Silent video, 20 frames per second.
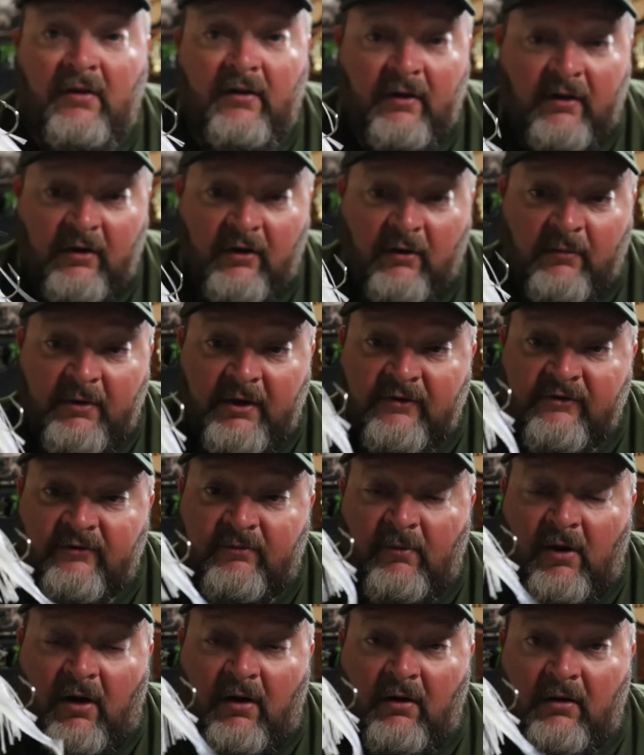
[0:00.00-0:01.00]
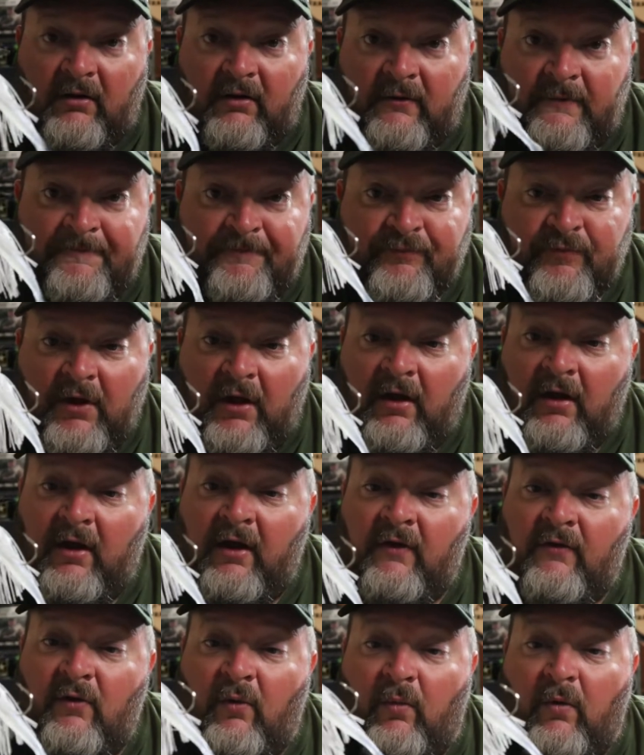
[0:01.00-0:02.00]
a little bit smaller
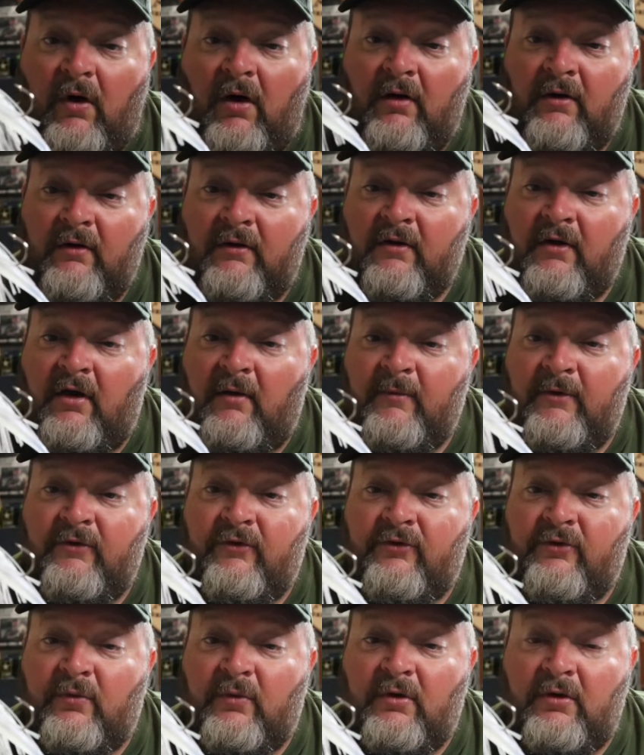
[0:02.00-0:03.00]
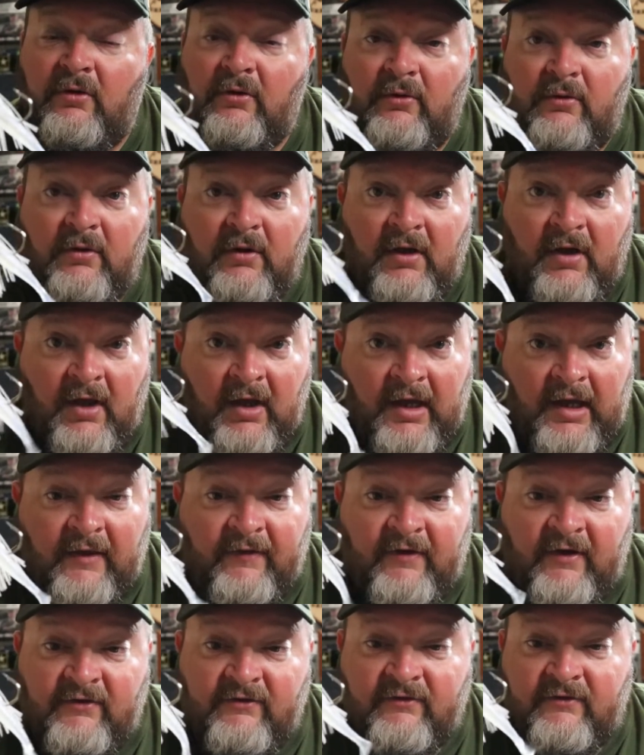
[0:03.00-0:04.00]
in the water coming through.
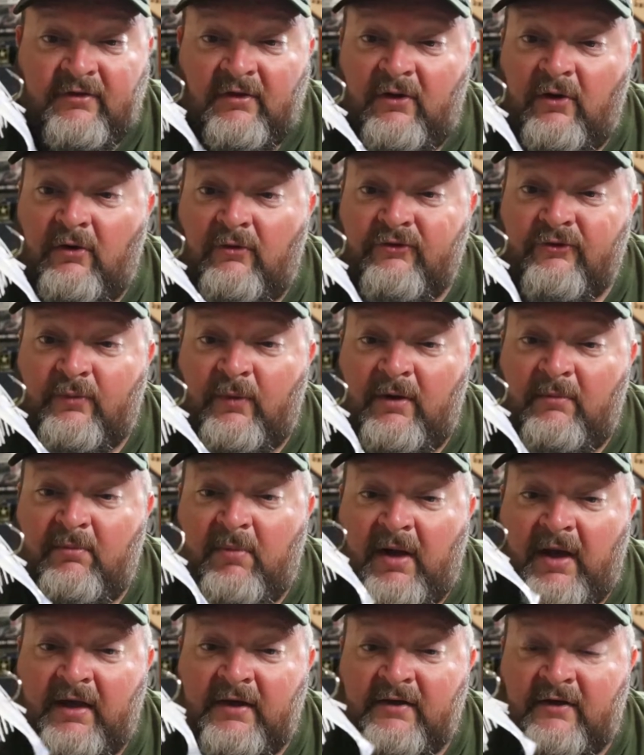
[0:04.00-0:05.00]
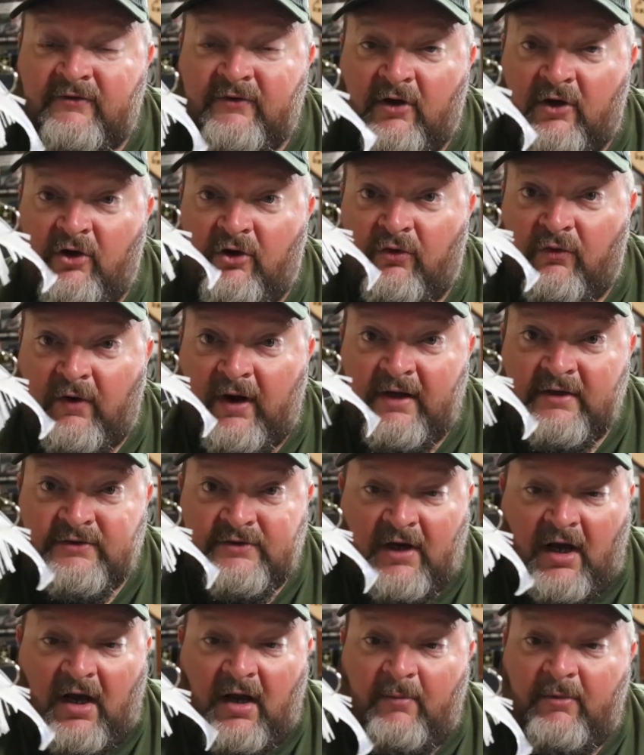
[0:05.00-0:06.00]
And this little swim bait does a great
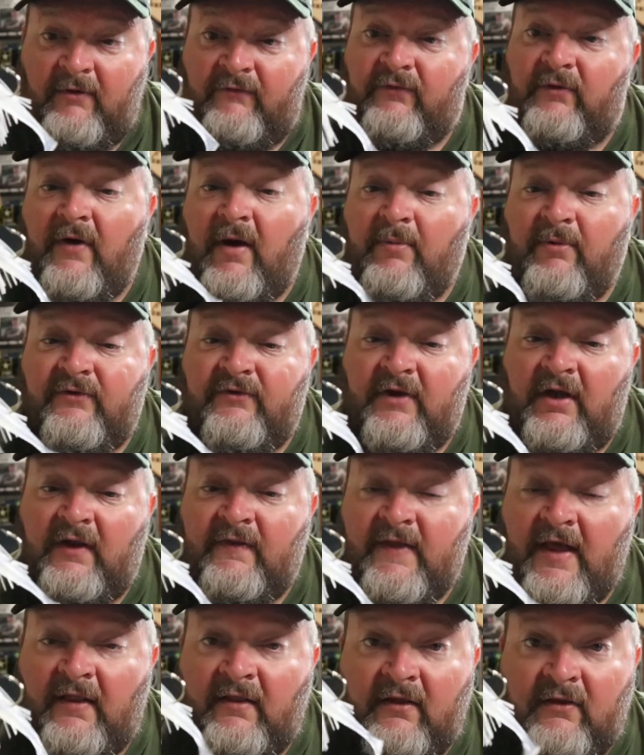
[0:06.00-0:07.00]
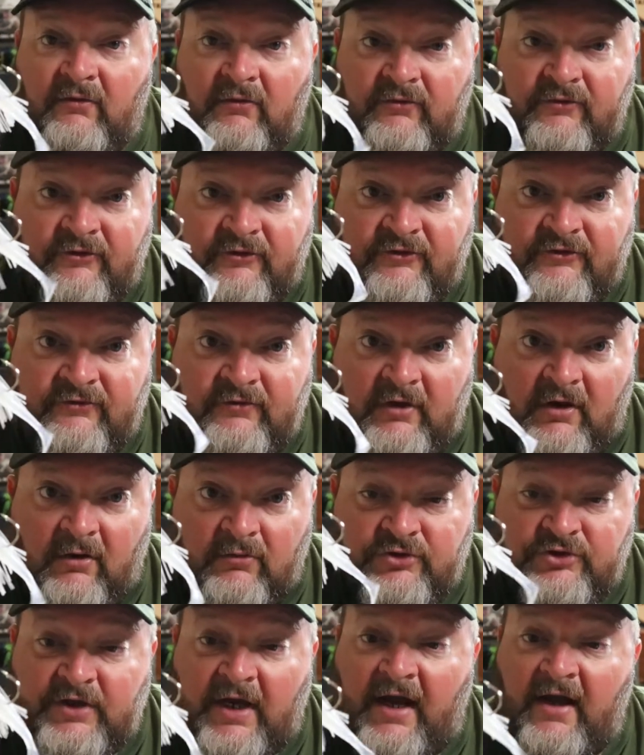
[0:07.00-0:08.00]
job of representing that little, you
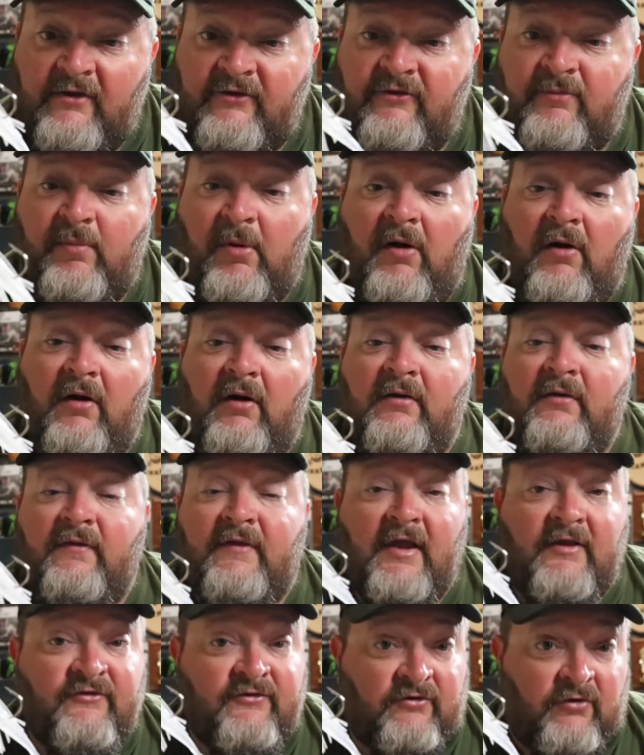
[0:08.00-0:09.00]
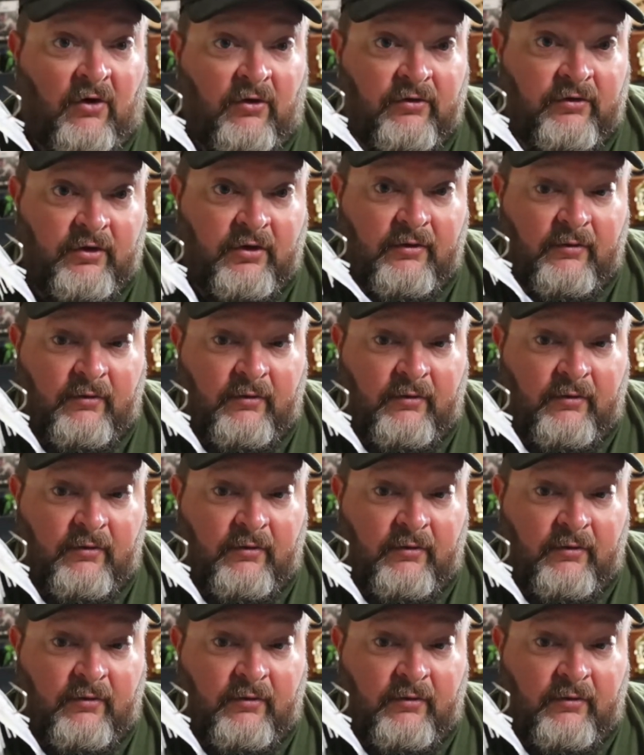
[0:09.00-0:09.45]
know, shad spawn that's starting to